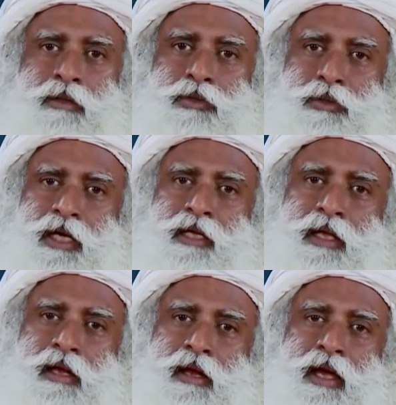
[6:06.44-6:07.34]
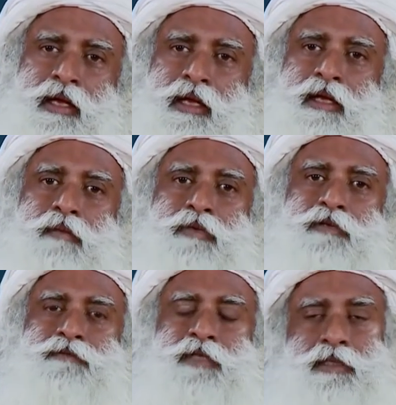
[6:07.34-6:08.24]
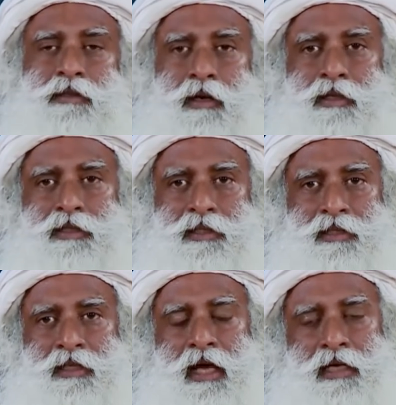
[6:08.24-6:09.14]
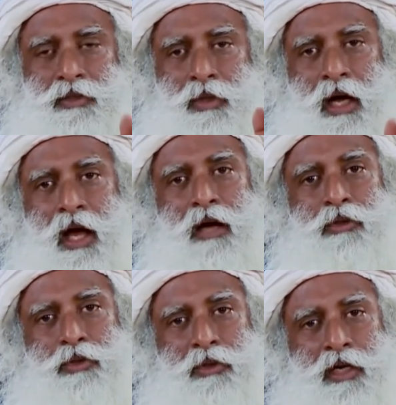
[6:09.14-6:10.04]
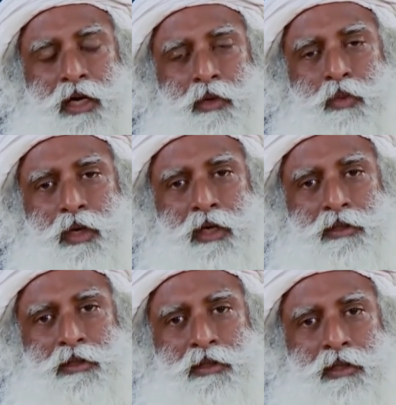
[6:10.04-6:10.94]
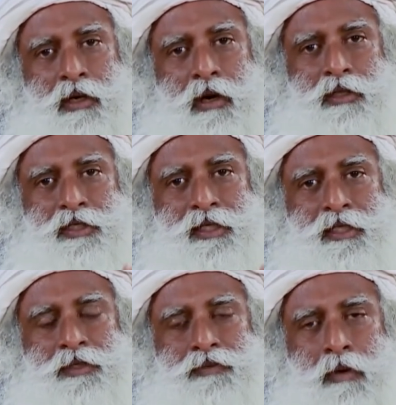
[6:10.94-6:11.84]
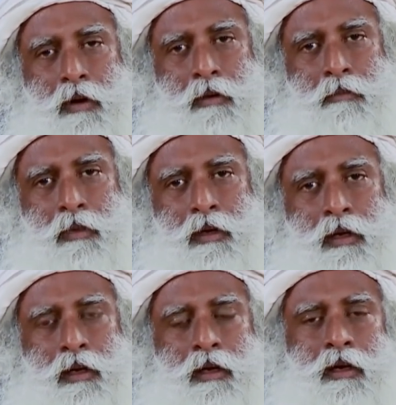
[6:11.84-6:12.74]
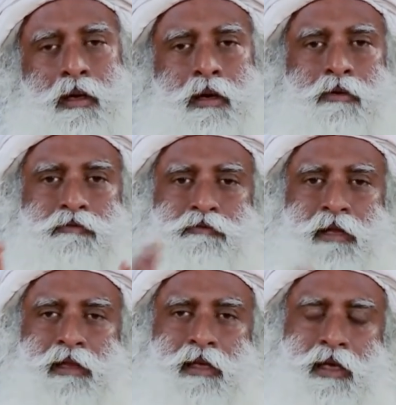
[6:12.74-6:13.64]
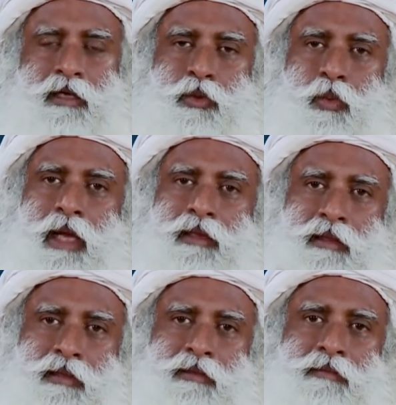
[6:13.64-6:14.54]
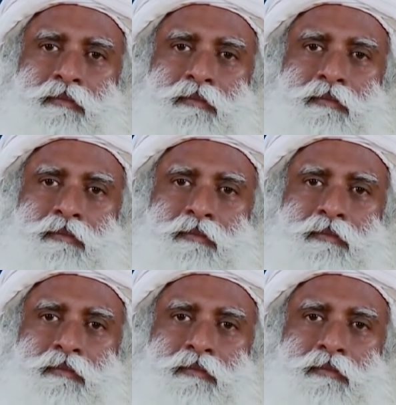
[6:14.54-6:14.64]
Today, there are any number of technologies as to how to convert or transform filth into wealth.